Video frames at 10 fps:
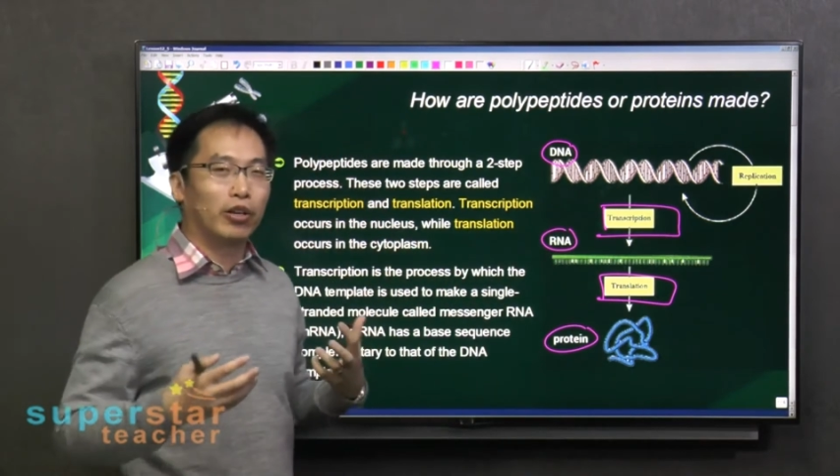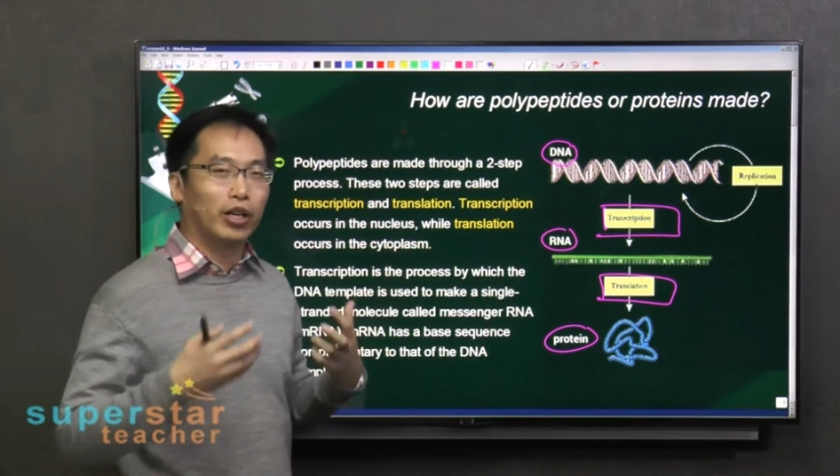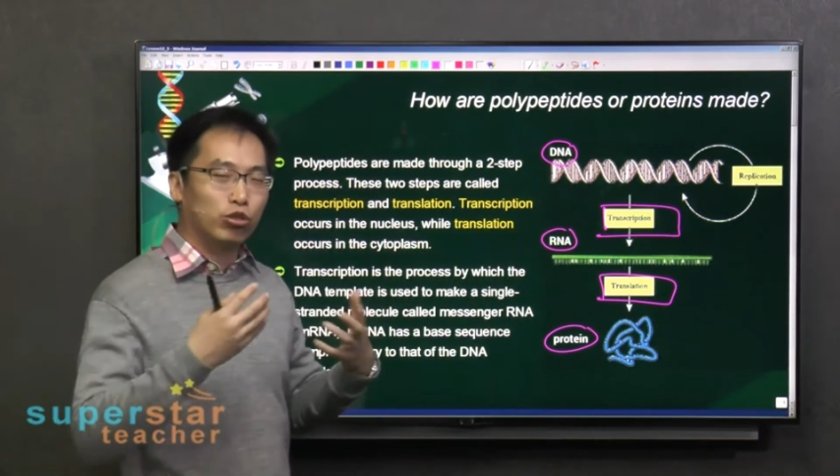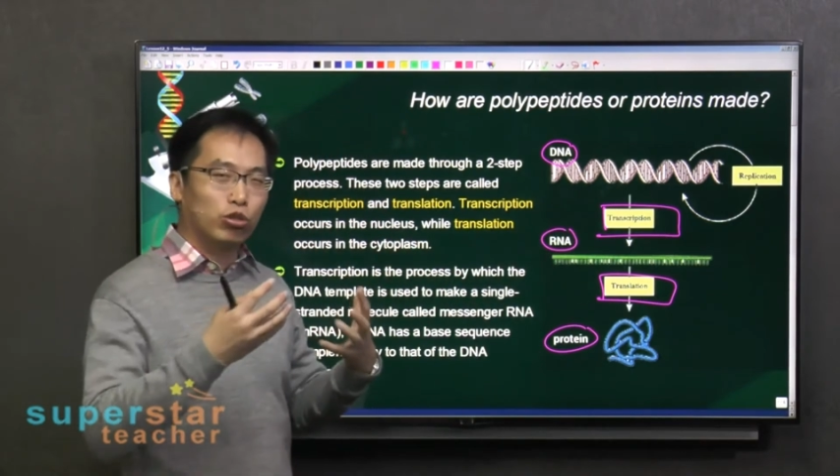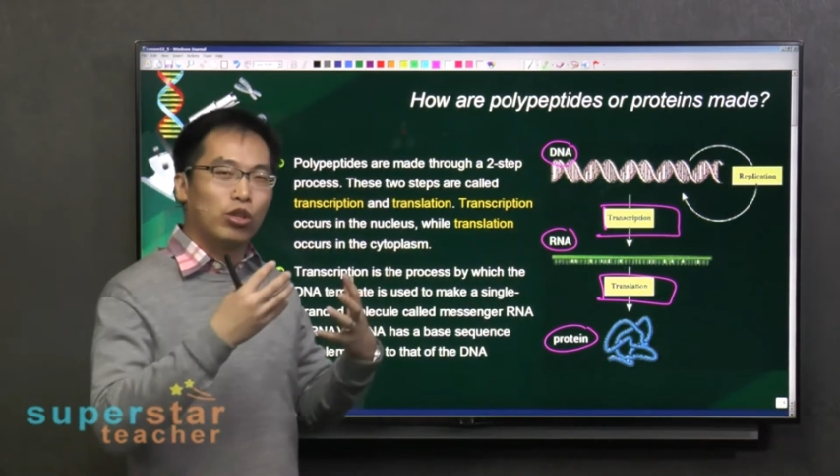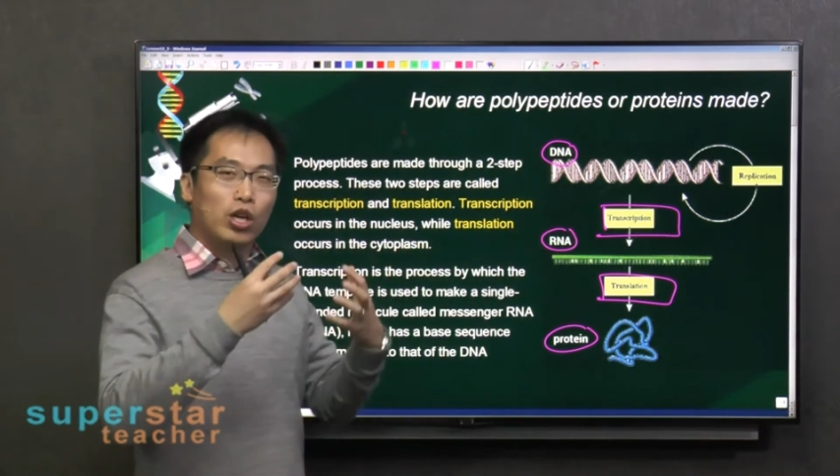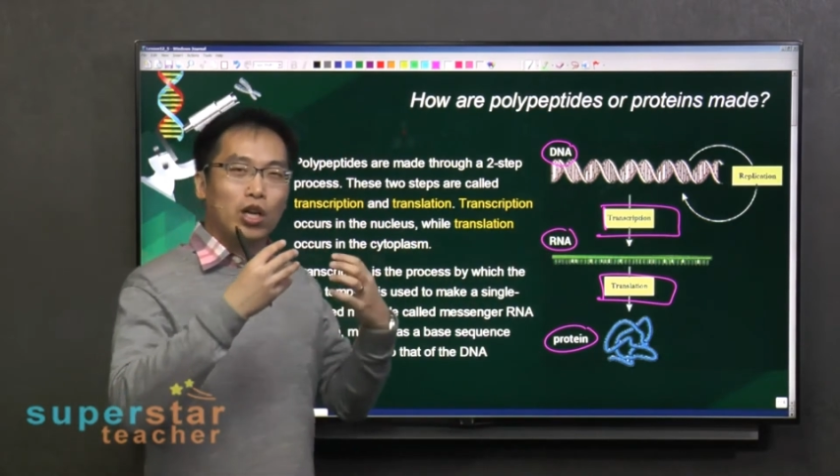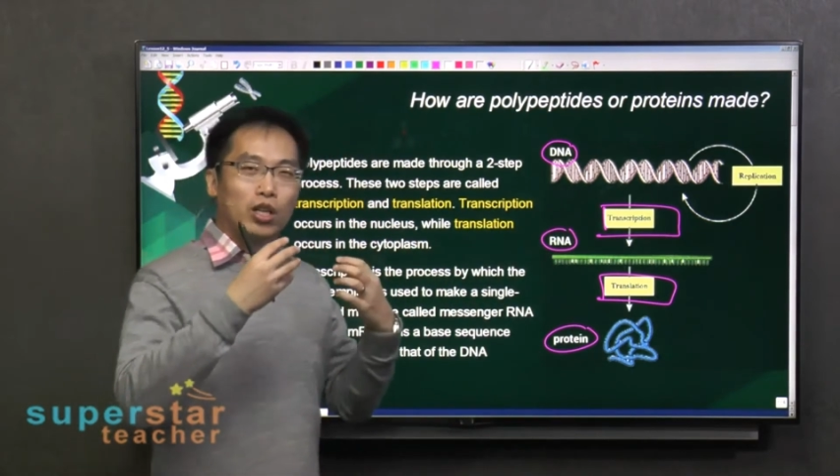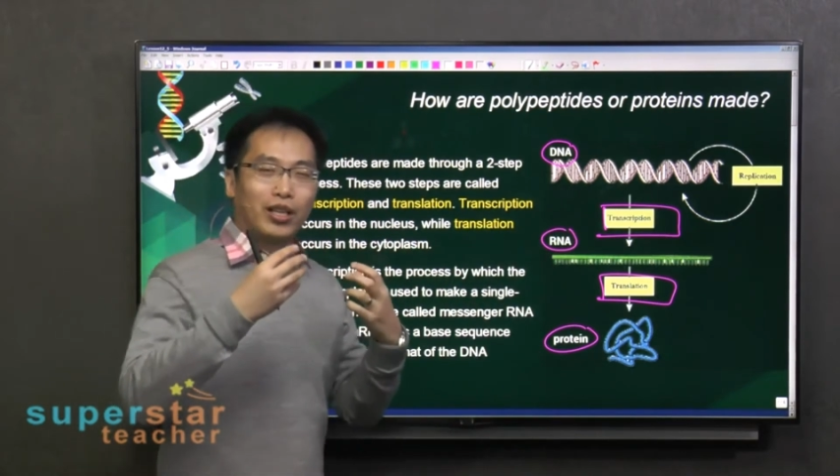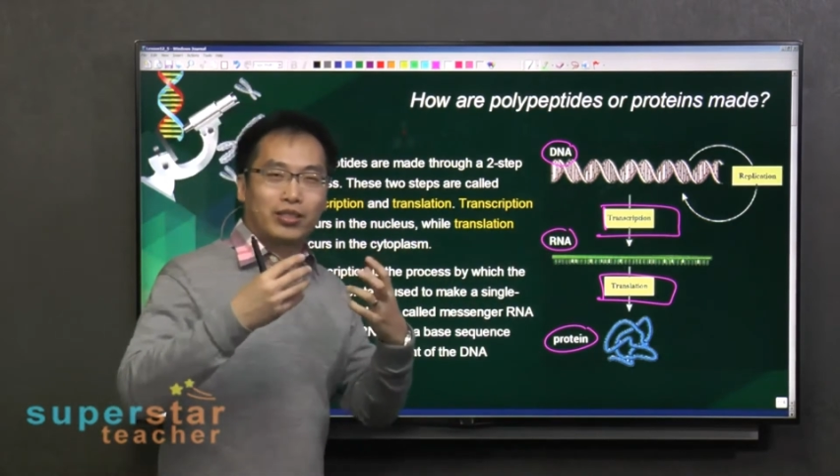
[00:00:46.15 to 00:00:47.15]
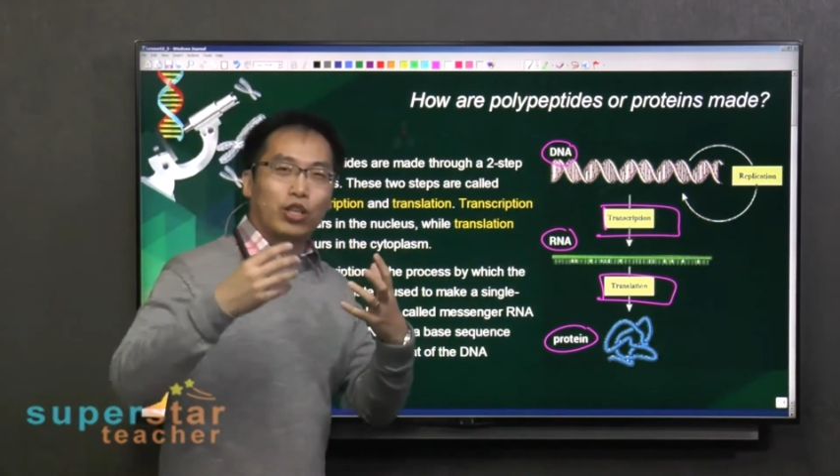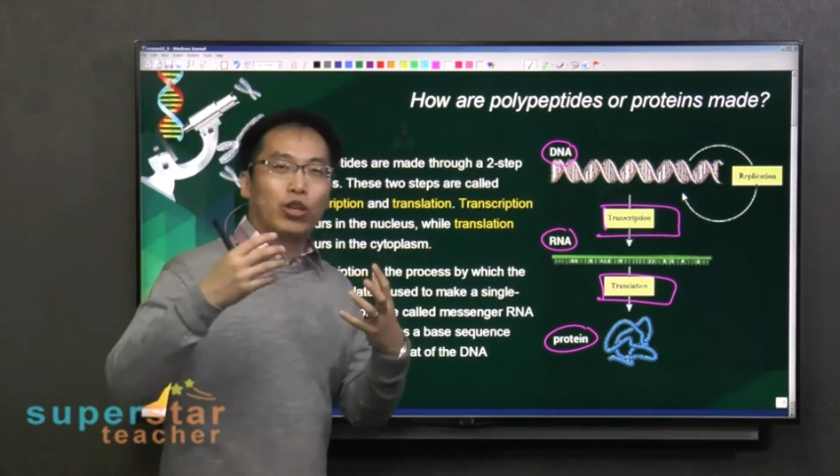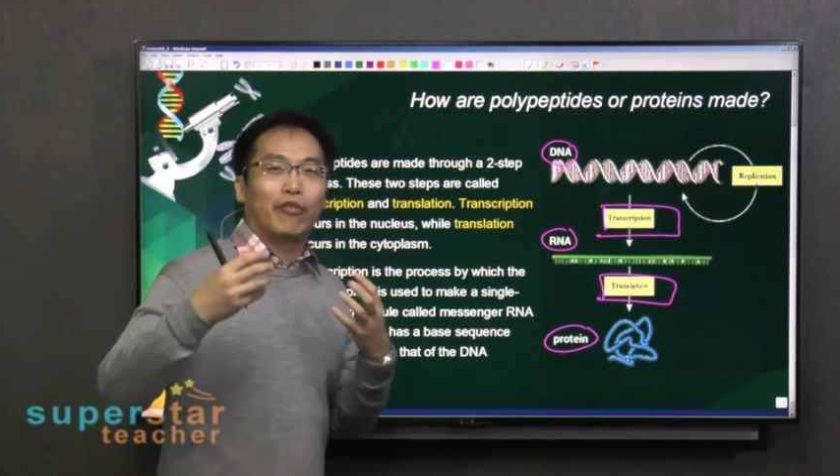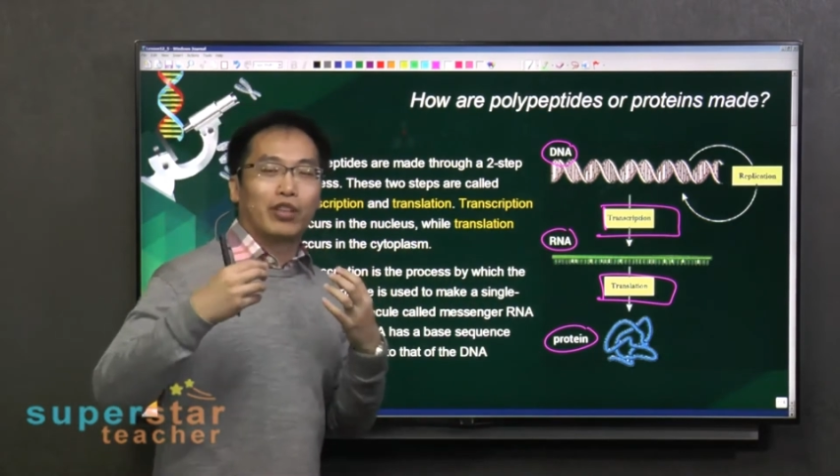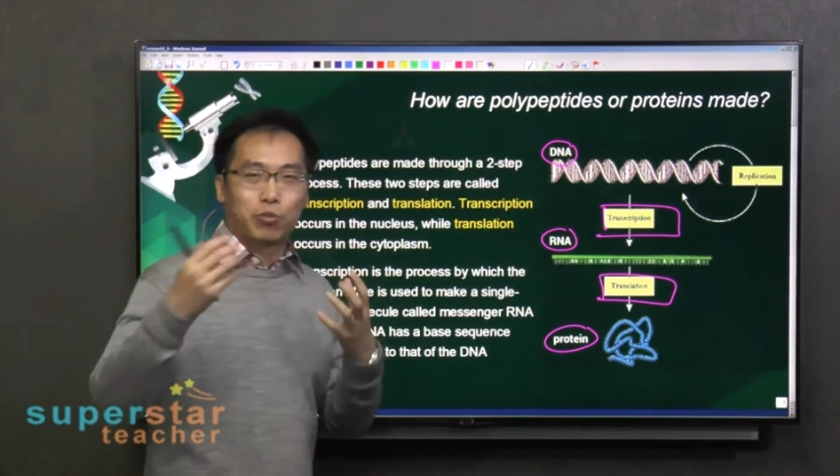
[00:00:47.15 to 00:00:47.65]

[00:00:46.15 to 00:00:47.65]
Okay, so let's say you have a